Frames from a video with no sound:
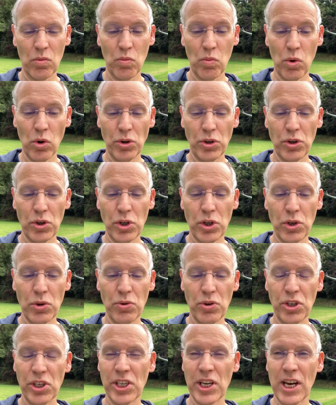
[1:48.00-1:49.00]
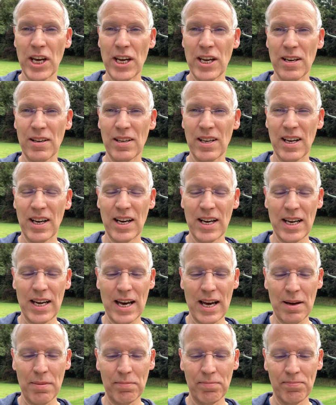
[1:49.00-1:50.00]
"What do you say I
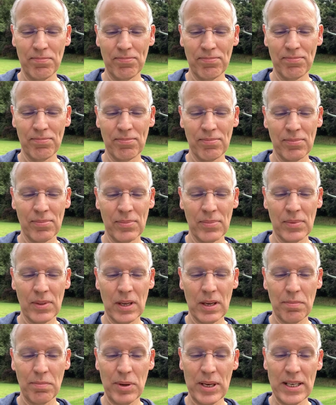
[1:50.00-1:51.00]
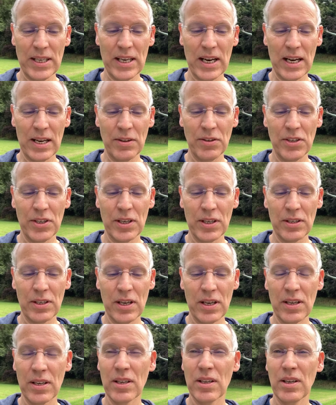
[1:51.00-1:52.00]
am?" Peter answered,
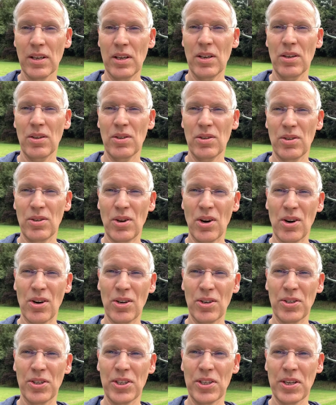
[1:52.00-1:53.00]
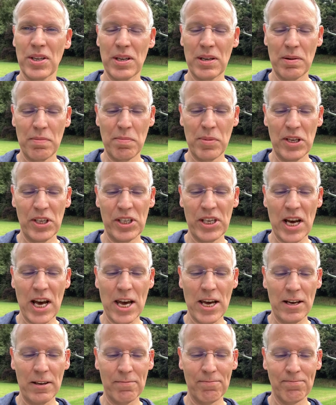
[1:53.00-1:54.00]
"God's
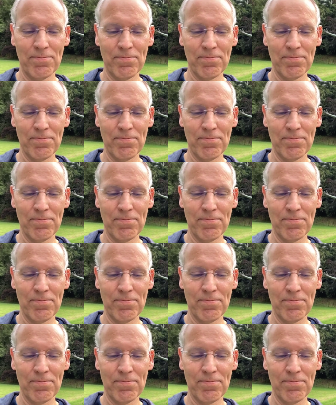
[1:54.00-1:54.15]
Messiah."